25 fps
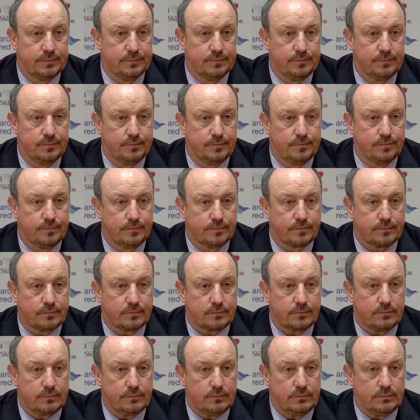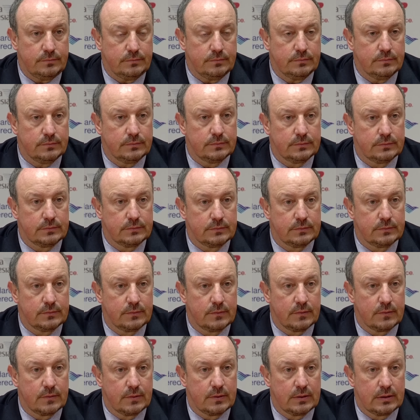
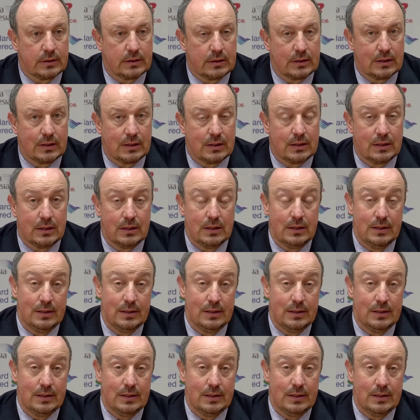No one is speaking in this clip.